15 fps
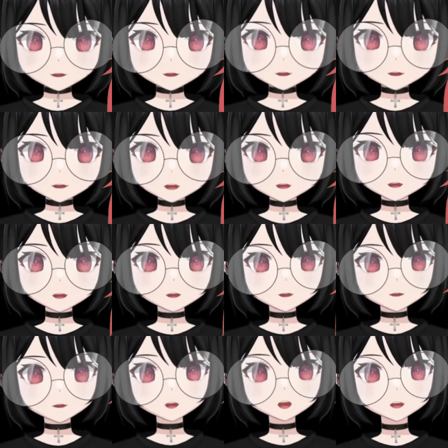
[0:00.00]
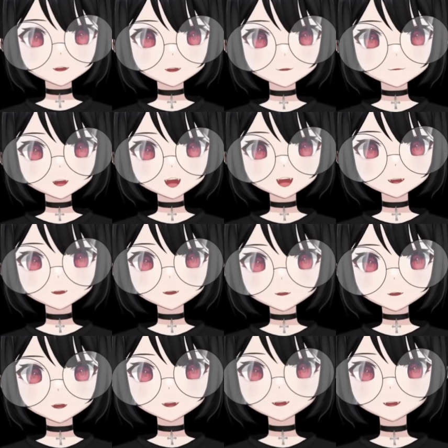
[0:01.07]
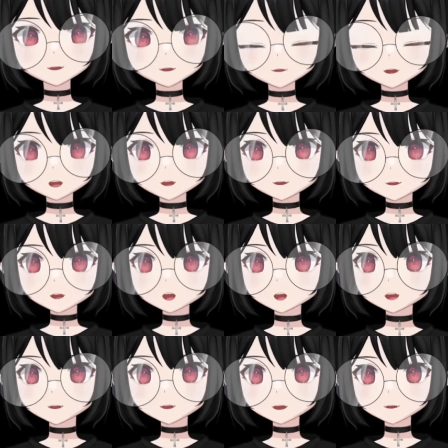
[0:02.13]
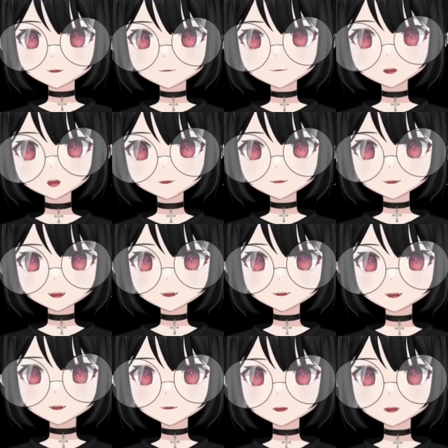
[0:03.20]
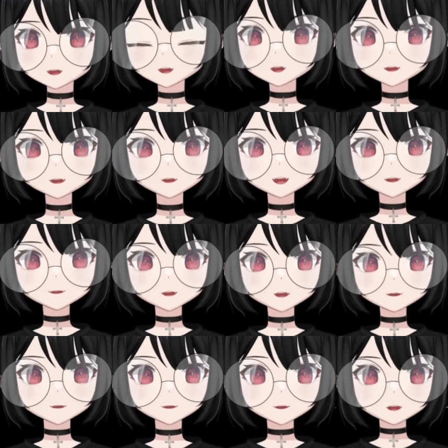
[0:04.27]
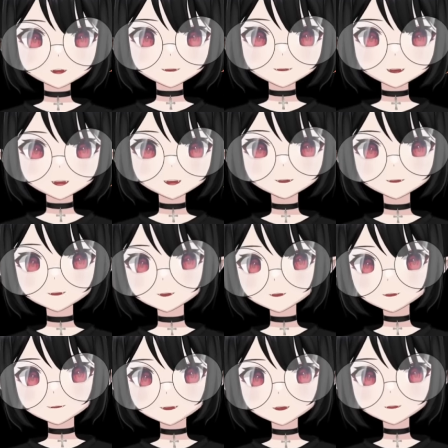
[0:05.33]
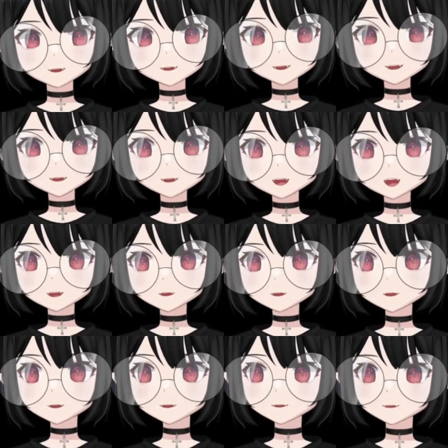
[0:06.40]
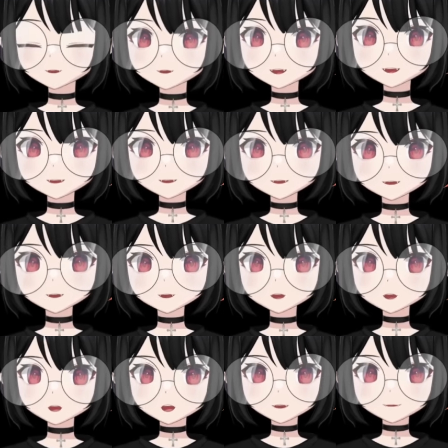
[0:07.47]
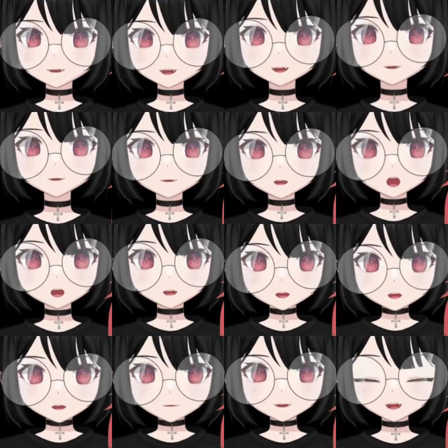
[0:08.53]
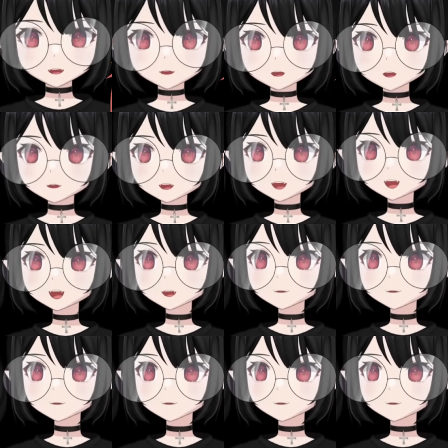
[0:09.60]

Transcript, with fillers: It would look really bad and greedy on their part. So whether it was forced on them or they made their own choice, Niji Sanji EN not including Selen was a smart move on their behalf.